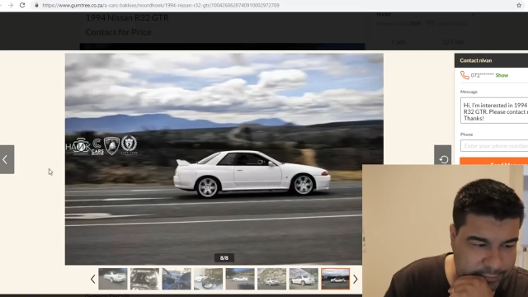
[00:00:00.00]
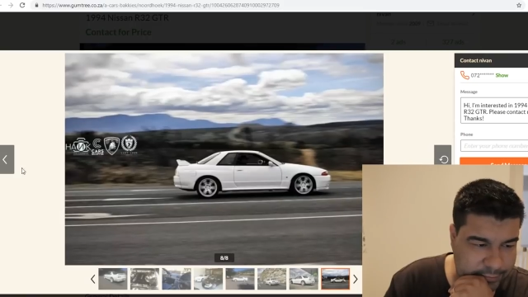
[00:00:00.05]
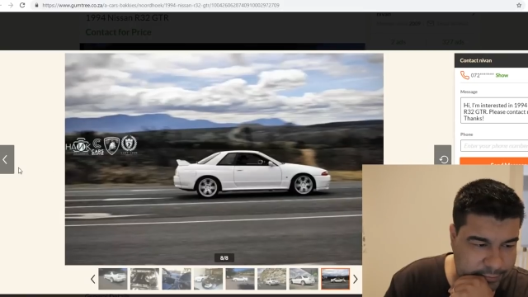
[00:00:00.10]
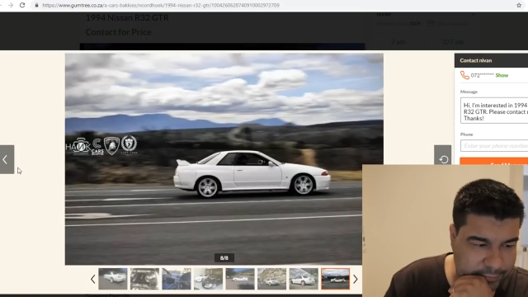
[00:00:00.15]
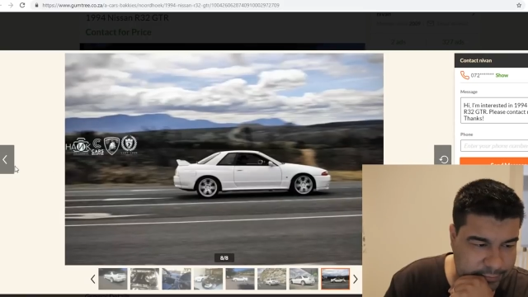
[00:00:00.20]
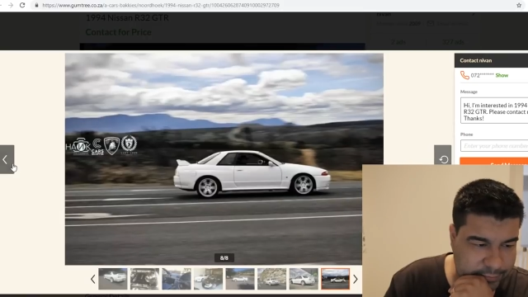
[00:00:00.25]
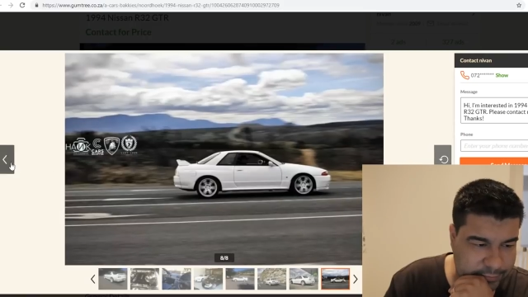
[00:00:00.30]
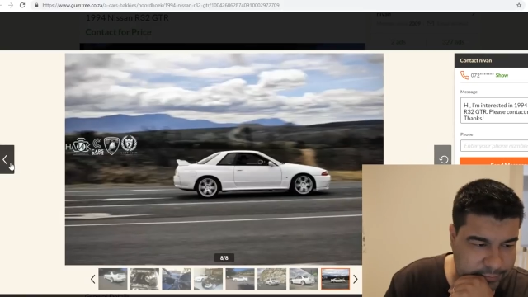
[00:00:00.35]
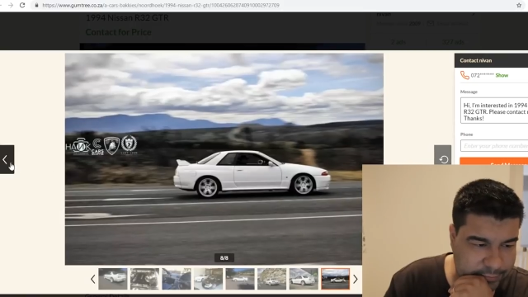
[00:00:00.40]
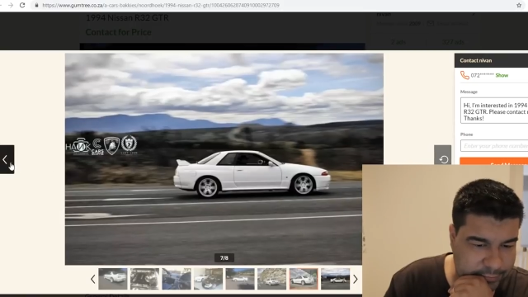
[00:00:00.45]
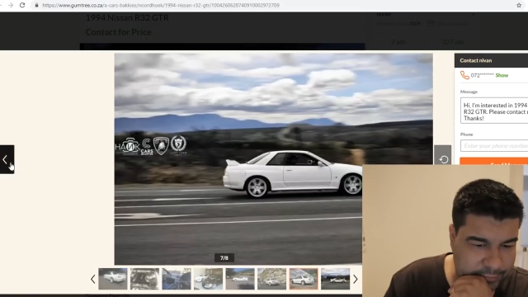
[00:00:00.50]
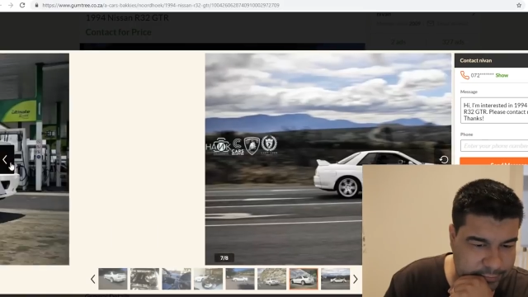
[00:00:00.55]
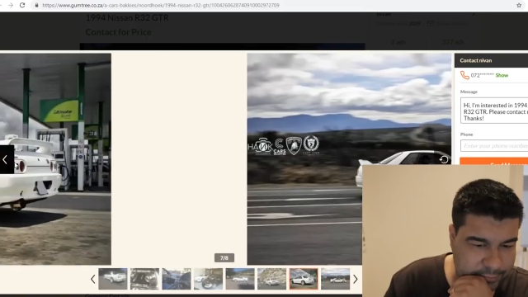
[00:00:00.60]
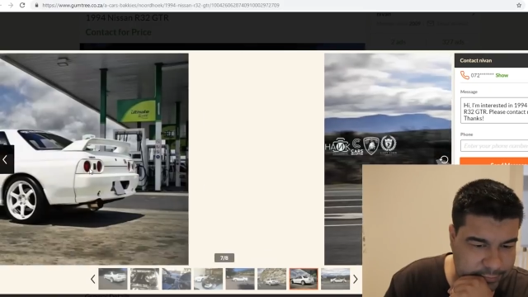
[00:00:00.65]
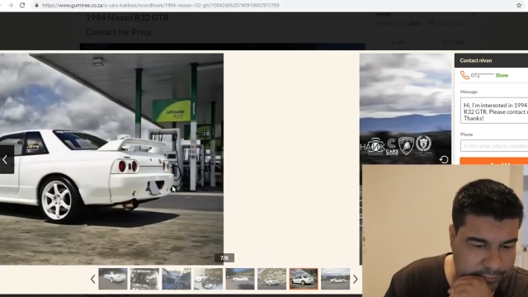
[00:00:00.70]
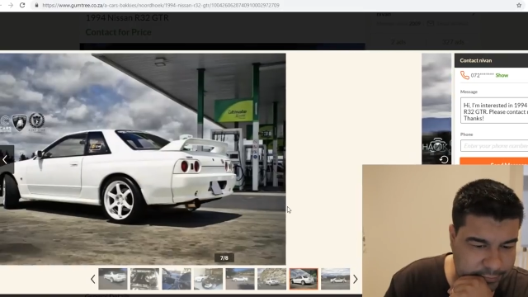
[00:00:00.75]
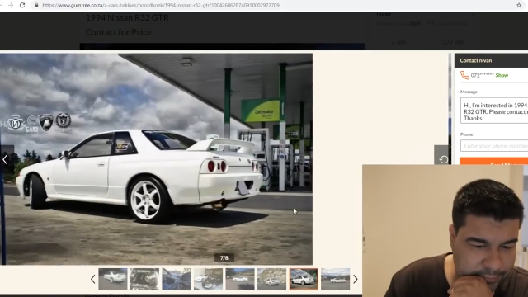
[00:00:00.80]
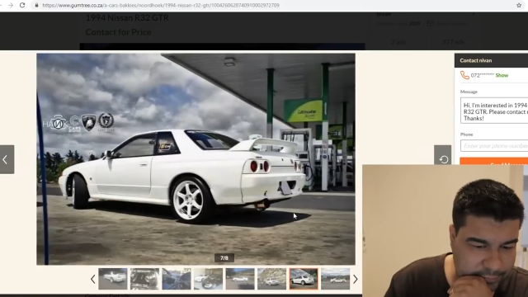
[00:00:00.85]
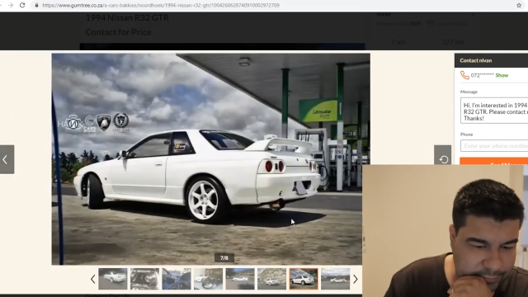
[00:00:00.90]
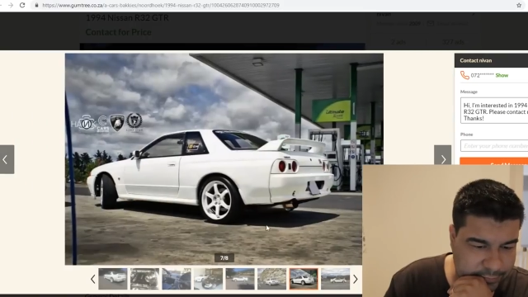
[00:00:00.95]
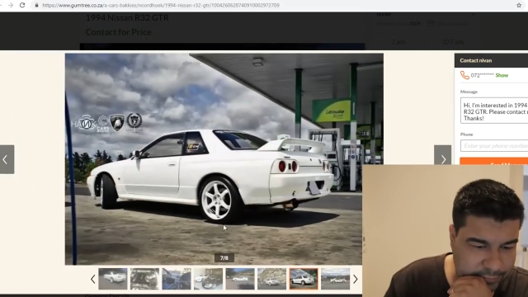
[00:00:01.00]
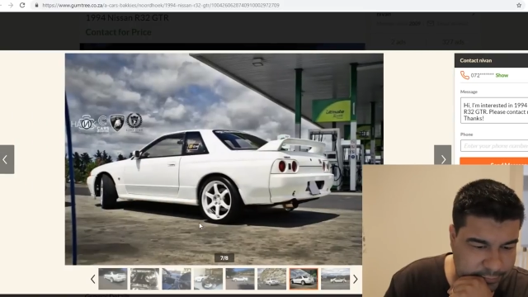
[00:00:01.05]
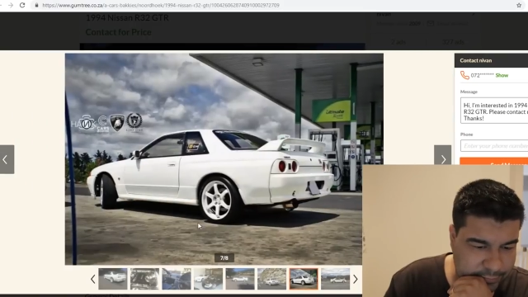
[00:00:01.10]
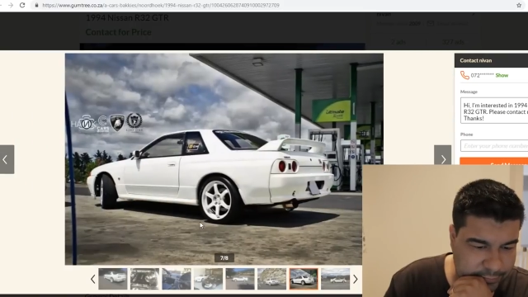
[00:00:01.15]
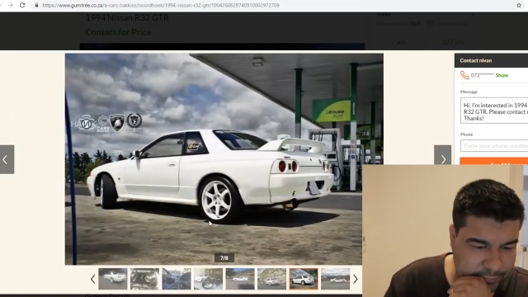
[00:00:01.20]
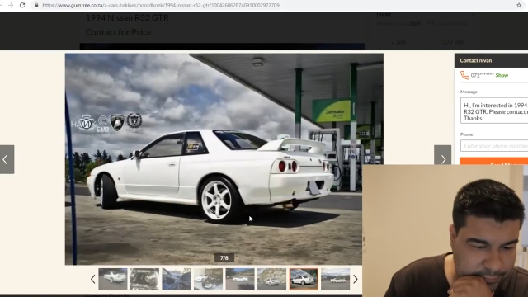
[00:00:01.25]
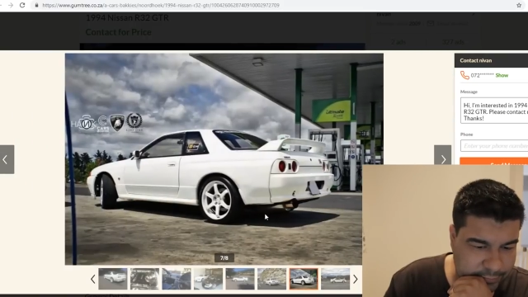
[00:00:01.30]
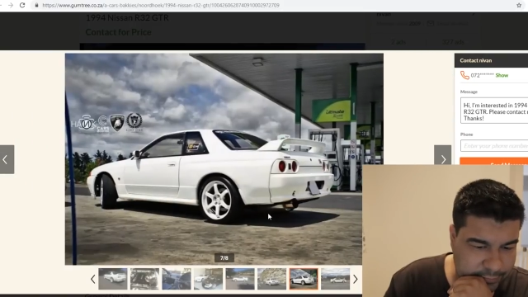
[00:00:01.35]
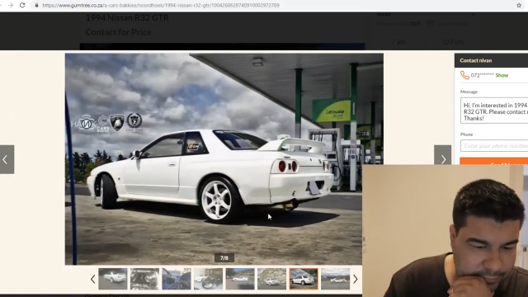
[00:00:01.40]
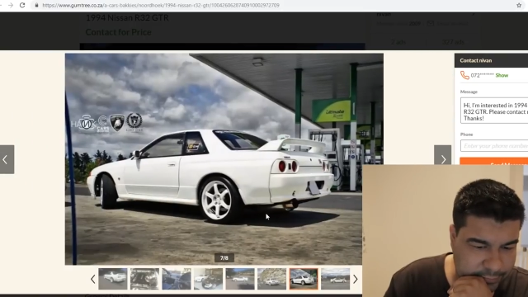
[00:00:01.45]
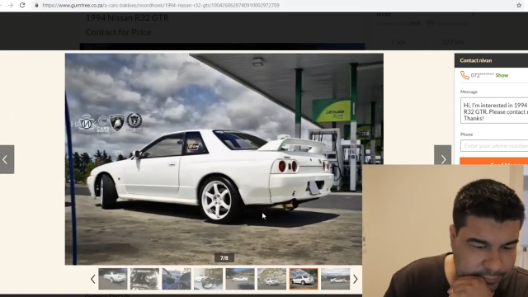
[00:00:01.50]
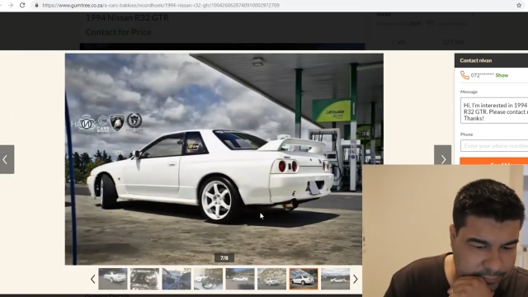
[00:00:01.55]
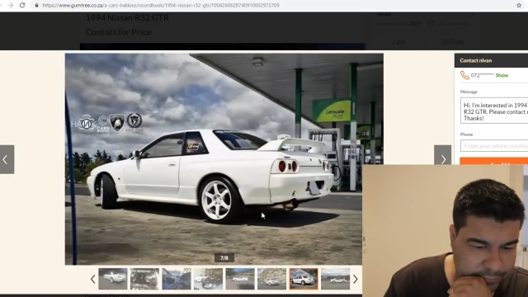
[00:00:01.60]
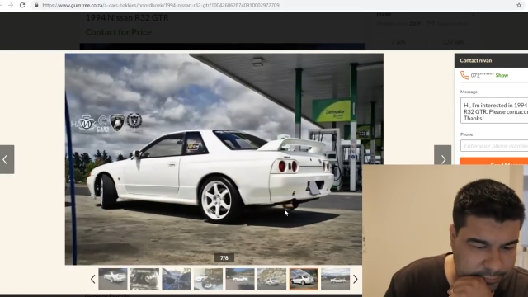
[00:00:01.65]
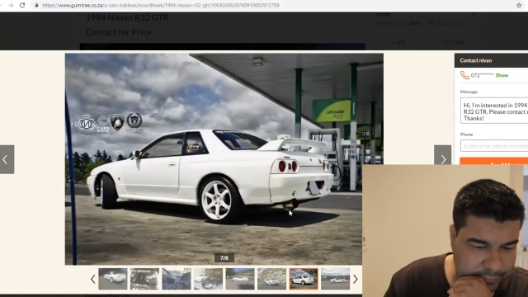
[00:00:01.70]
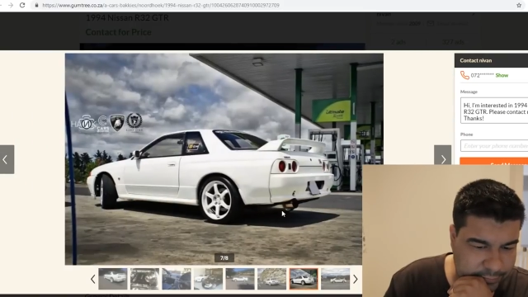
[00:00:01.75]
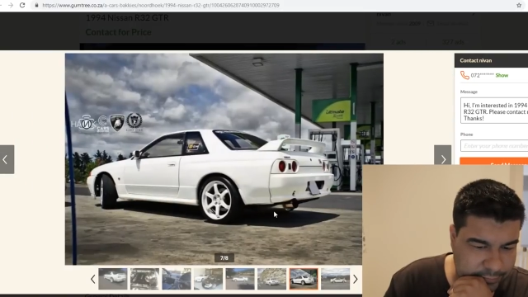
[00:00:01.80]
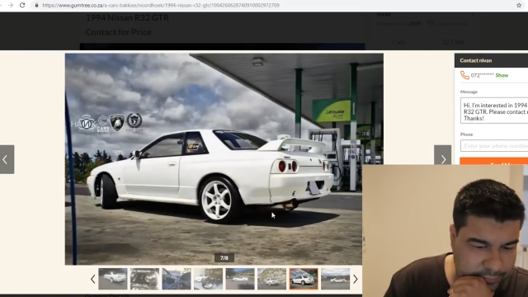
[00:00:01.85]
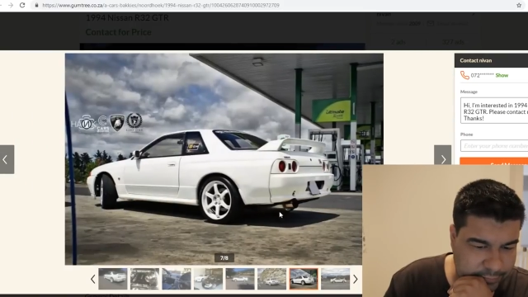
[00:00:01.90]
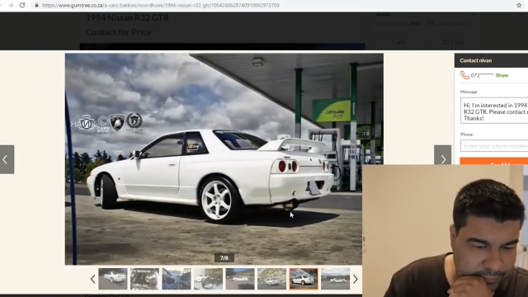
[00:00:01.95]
(silence)